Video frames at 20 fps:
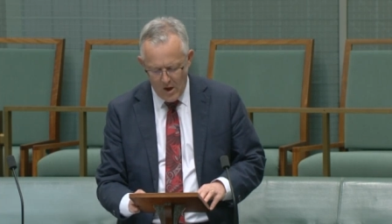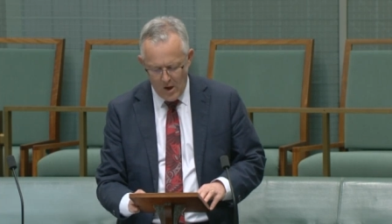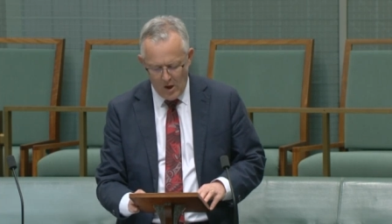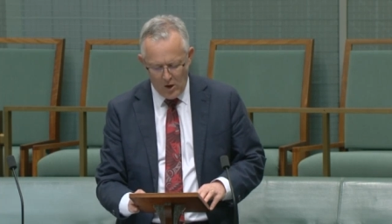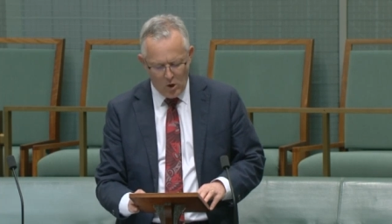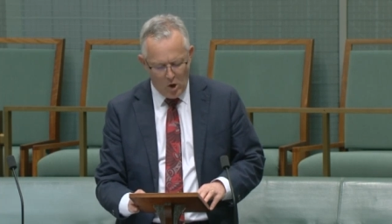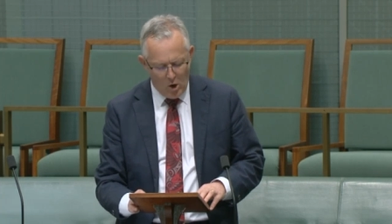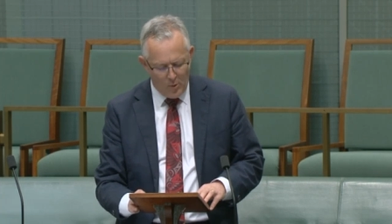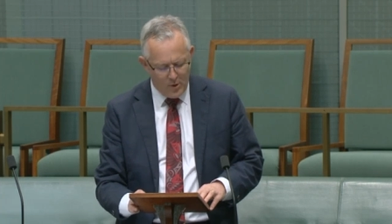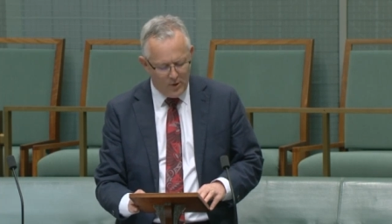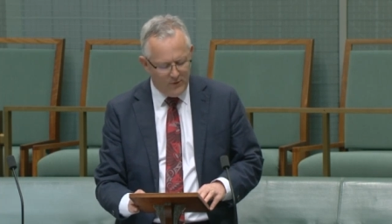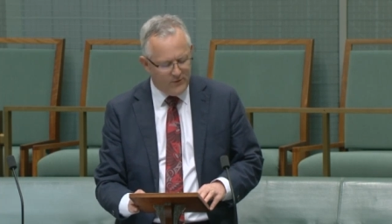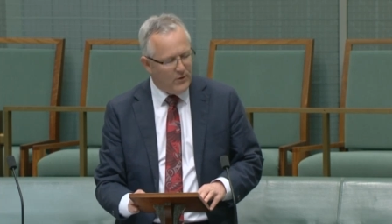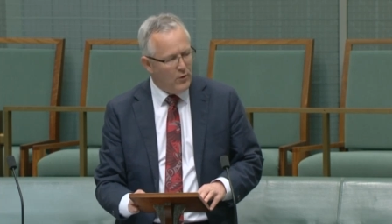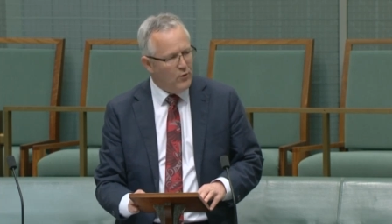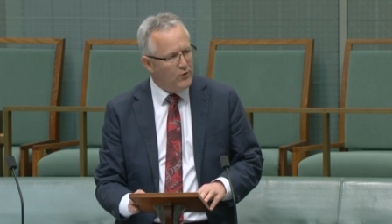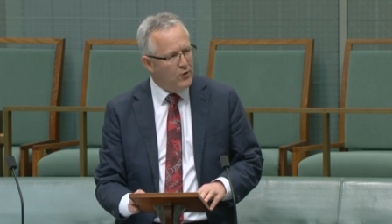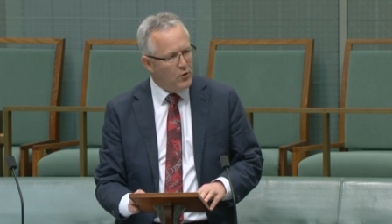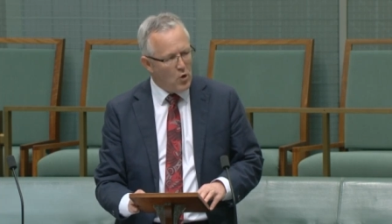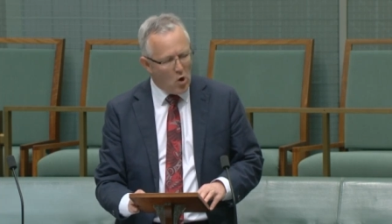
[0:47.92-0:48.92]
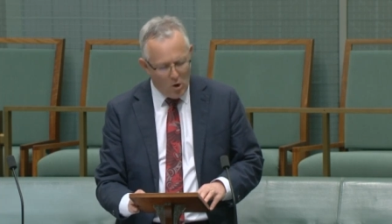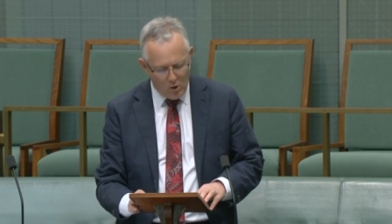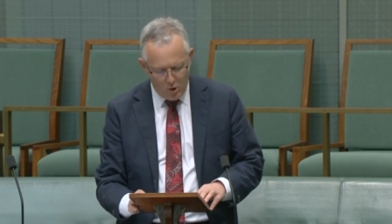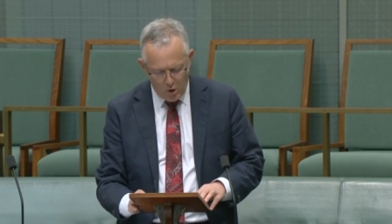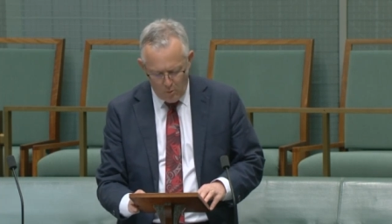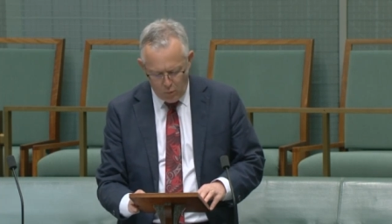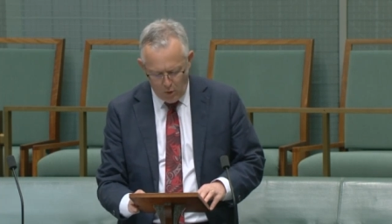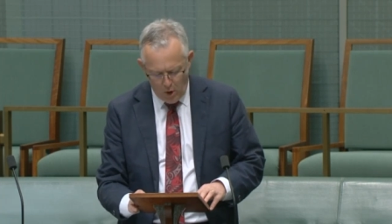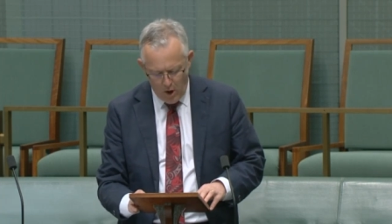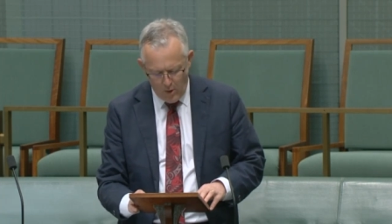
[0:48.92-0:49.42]
Lobbyists who do not
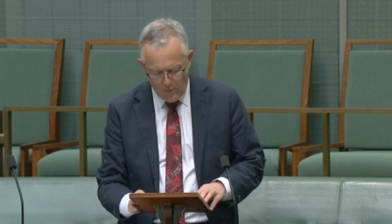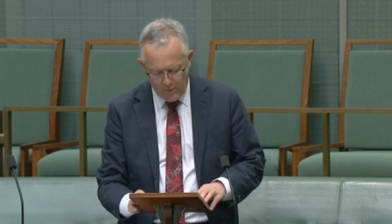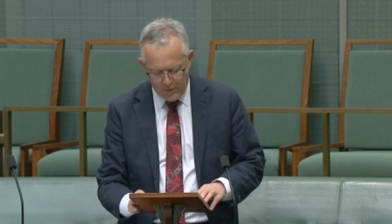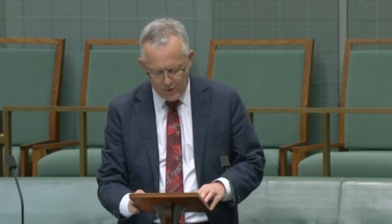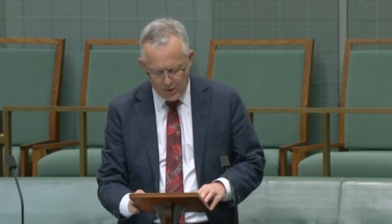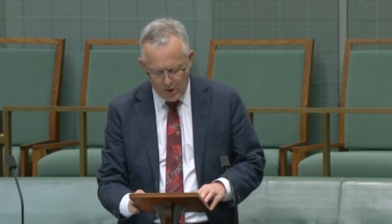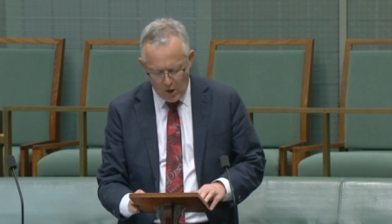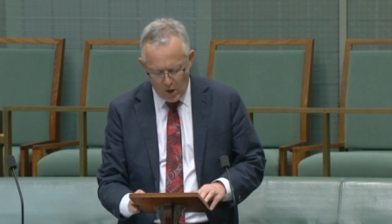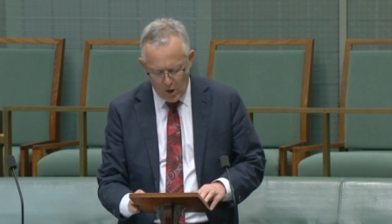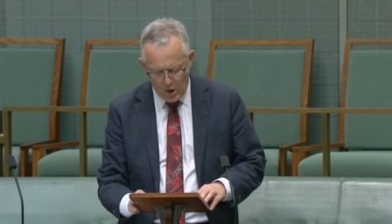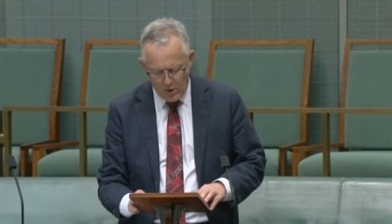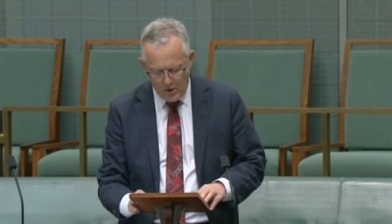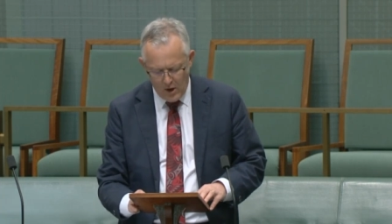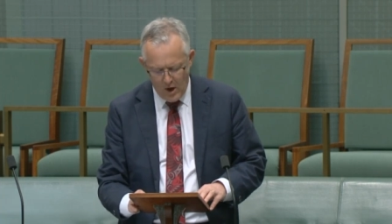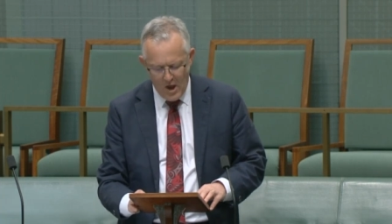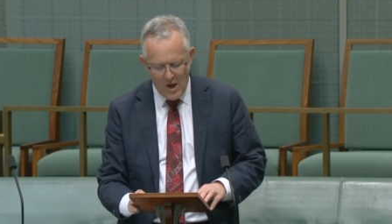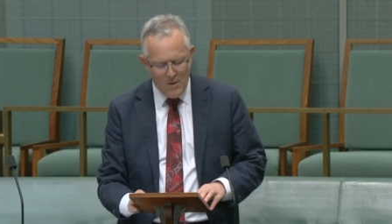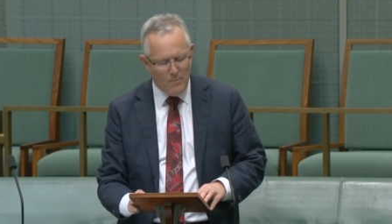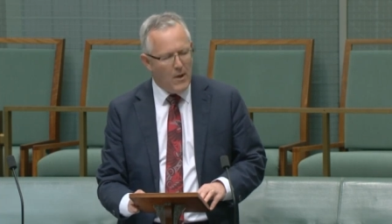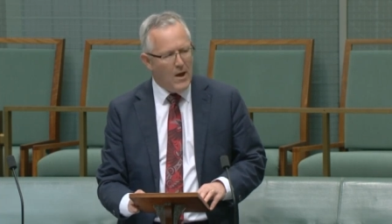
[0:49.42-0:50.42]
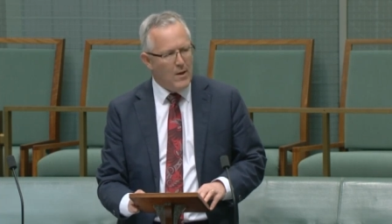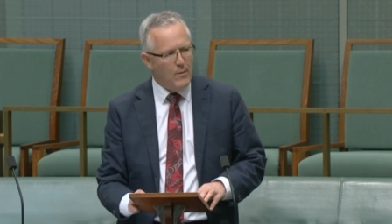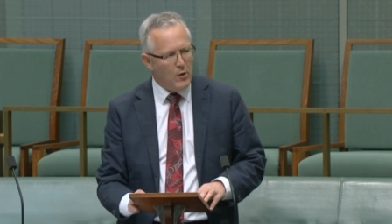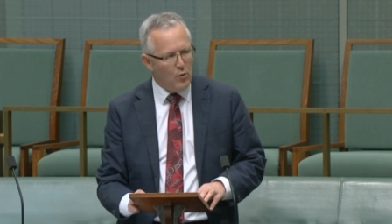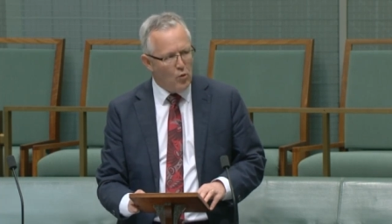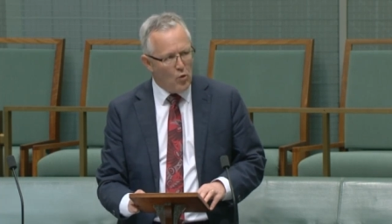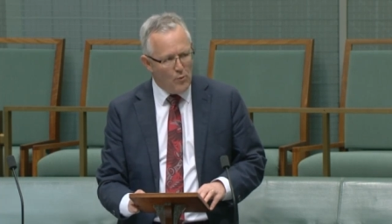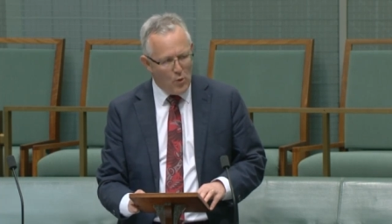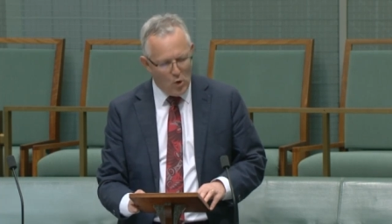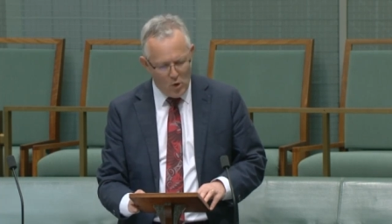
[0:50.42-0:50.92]
comply with the code may be
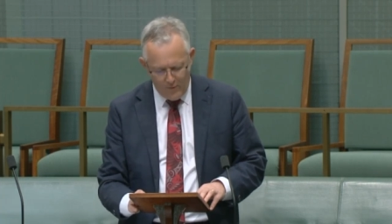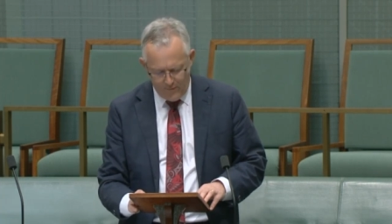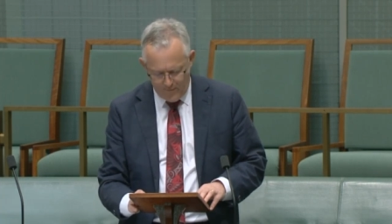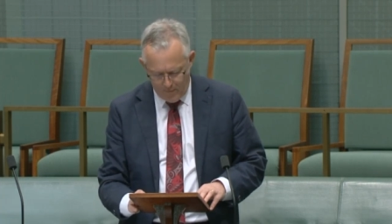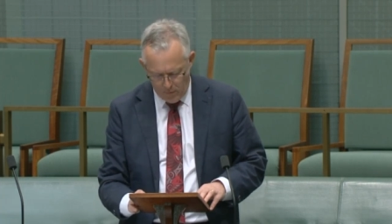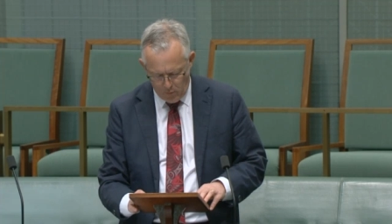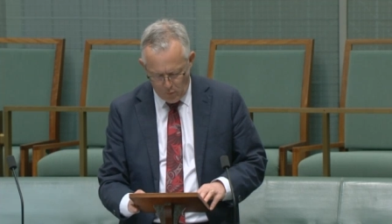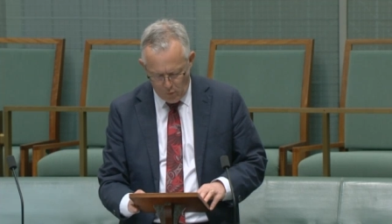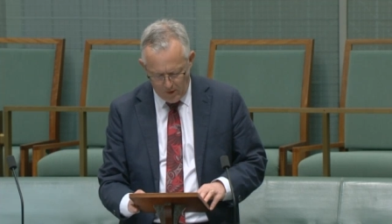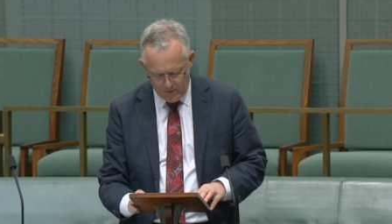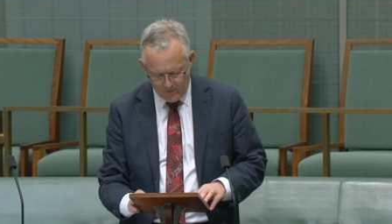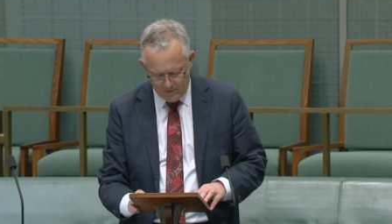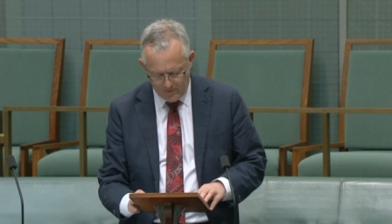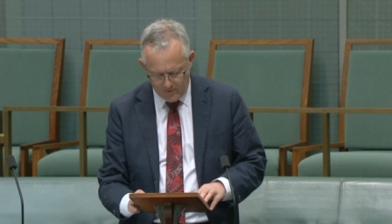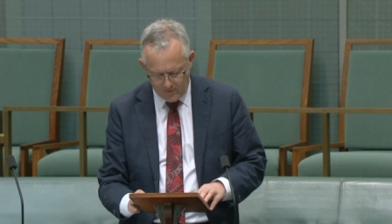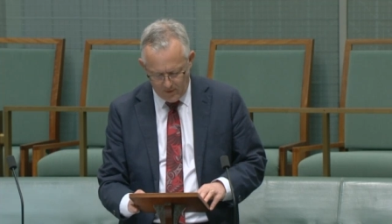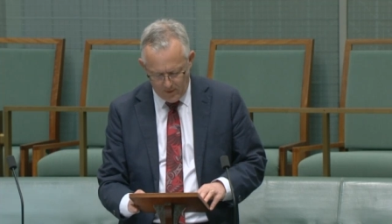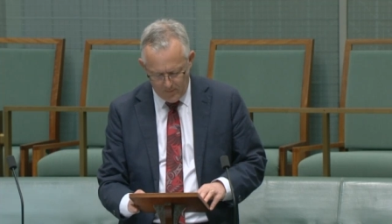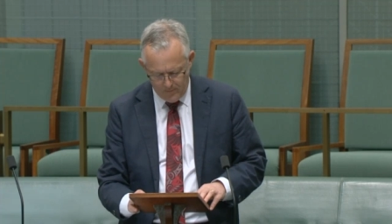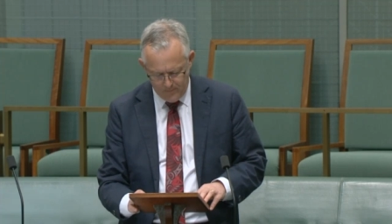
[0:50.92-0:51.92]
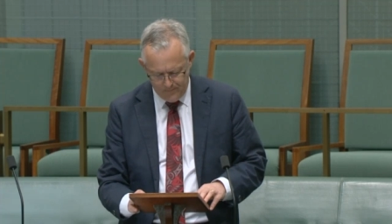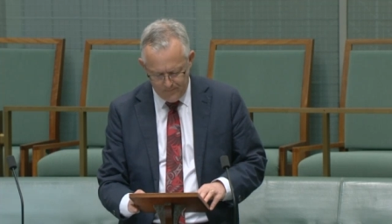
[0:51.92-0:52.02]
removed from the register.